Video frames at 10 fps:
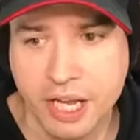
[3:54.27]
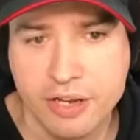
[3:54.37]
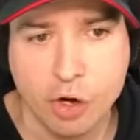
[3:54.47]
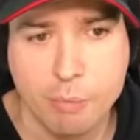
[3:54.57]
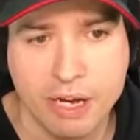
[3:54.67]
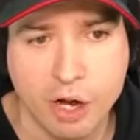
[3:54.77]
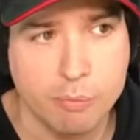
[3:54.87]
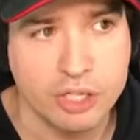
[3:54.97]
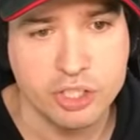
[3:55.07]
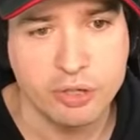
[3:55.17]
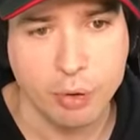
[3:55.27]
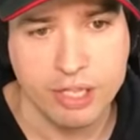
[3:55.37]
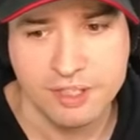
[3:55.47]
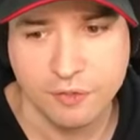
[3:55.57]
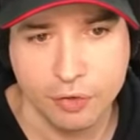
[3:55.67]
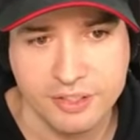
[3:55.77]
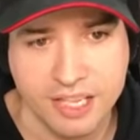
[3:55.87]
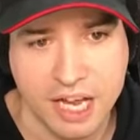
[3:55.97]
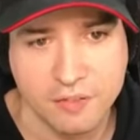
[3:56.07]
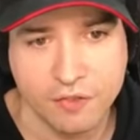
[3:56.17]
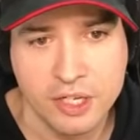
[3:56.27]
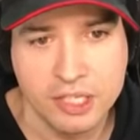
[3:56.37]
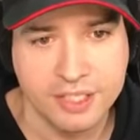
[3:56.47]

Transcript: And no matter how much he runs for his life,